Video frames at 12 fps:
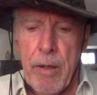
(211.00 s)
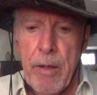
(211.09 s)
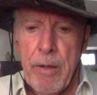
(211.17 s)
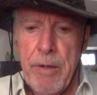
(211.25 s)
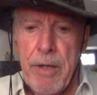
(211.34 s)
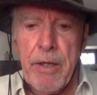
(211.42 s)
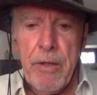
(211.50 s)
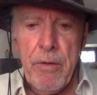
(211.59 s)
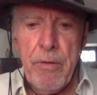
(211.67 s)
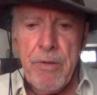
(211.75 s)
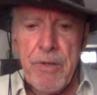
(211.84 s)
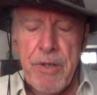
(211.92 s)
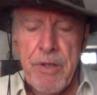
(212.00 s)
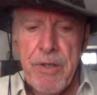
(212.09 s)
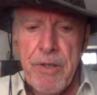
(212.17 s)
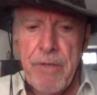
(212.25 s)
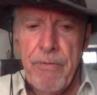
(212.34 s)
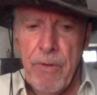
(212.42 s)
Nick
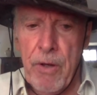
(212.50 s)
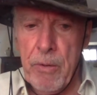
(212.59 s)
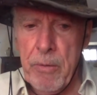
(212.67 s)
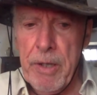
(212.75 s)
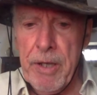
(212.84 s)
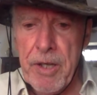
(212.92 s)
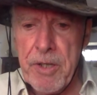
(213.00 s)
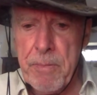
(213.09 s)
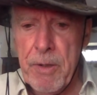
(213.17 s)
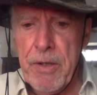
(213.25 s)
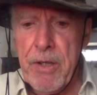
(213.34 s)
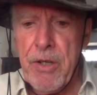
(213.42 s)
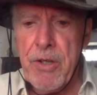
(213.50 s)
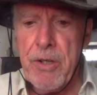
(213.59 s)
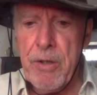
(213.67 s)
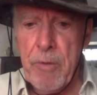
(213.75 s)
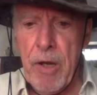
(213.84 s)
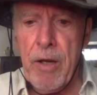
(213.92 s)
uses the following
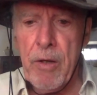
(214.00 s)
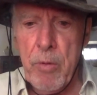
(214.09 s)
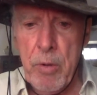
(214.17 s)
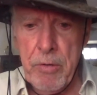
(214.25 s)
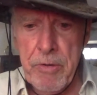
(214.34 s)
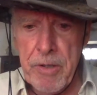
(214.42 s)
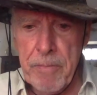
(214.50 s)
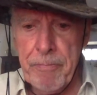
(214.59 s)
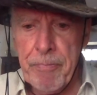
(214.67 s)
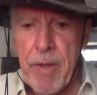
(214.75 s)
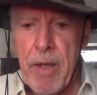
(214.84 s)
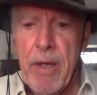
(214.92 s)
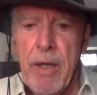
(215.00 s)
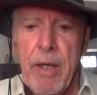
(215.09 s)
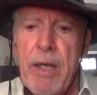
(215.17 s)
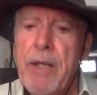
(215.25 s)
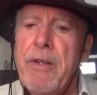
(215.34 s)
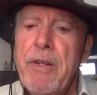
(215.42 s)
explanation, or I'll quote him.
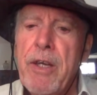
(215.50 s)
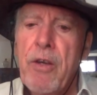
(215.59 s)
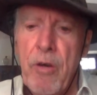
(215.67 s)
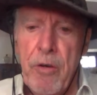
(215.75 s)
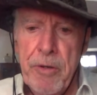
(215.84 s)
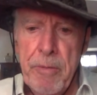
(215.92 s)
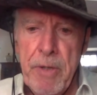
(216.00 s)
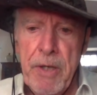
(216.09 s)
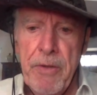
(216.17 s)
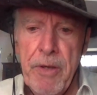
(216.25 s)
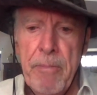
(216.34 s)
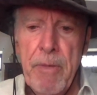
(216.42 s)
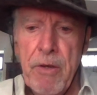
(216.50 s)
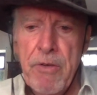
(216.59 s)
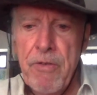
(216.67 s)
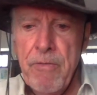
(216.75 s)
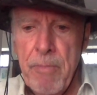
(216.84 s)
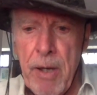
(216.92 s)
In an economy, the amount
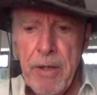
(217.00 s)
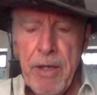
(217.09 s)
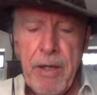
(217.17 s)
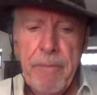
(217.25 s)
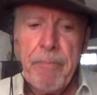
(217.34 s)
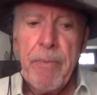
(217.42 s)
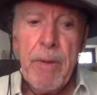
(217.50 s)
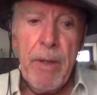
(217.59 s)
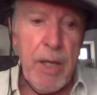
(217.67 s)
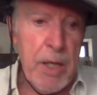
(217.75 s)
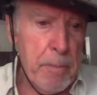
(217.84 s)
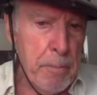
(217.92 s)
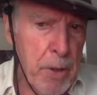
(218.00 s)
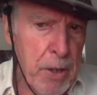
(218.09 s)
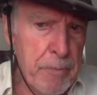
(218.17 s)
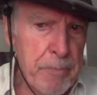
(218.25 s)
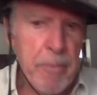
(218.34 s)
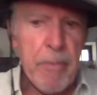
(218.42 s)
of money,
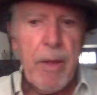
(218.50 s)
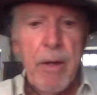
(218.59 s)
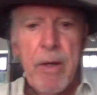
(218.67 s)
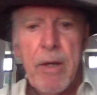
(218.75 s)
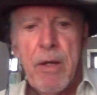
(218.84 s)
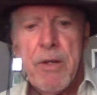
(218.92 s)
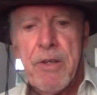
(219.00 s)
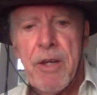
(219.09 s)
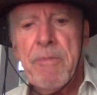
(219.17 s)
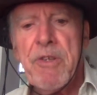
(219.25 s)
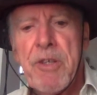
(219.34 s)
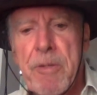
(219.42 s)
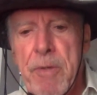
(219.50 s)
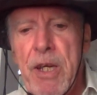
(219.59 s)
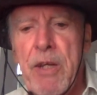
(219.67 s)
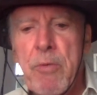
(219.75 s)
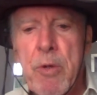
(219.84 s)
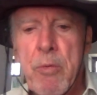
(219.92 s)
M, times the
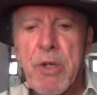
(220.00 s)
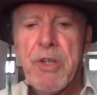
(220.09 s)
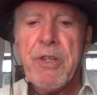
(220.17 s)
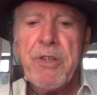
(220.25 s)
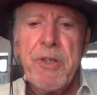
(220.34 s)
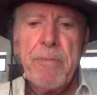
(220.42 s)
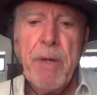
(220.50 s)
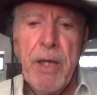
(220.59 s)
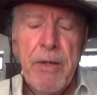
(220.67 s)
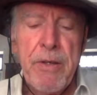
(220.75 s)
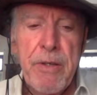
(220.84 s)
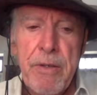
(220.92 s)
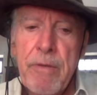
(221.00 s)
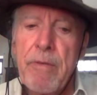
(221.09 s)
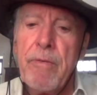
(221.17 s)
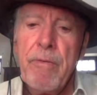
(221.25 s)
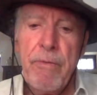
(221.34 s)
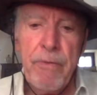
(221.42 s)
speed with which it's spent,
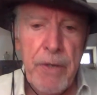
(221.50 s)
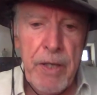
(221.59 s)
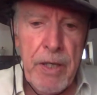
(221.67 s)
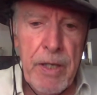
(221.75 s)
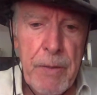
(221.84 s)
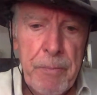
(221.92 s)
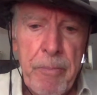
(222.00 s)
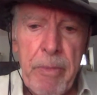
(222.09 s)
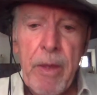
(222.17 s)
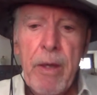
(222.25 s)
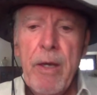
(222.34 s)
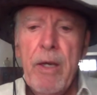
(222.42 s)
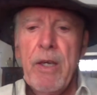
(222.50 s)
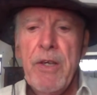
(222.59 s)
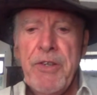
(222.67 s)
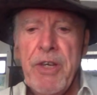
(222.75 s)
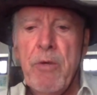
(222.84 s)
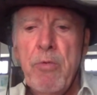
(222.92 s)
V,
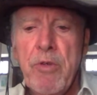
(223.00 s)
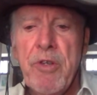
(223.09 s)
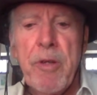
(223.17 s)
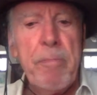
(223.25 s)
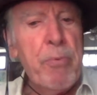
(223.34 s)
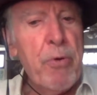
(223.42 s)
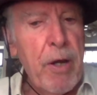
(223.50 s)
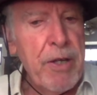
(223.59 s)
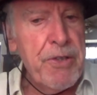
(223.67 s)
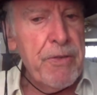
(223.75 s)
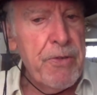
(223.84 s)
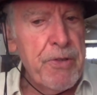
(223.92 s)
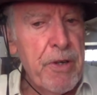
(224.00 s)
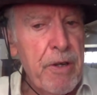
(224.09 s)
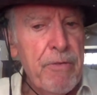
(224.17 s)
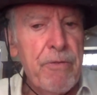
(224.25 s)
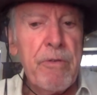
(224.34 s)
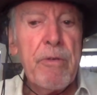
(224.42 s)
is equal to the price of
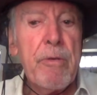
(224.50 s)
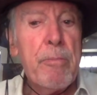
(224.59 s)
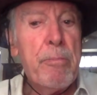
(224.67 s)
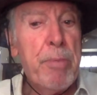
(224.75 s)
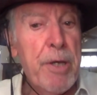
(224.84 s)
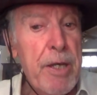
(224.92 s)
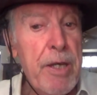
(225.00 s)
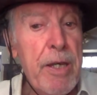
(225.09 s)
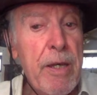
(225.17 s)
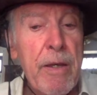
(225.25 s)
stuff, P,